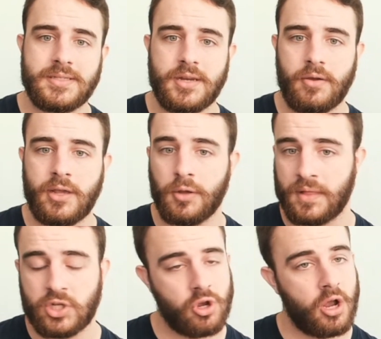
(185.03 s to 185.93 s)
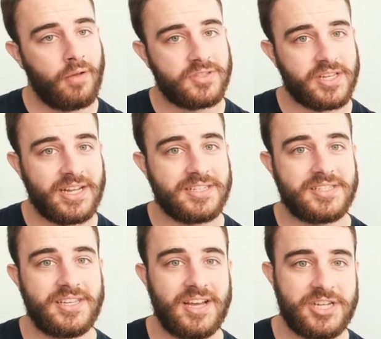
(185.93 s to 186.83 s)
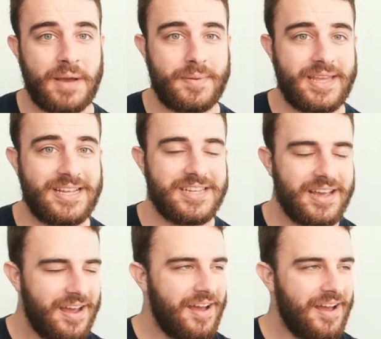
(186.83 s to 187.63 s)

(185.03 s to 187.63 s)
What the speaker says: He got that try, obviously, against the Japanese.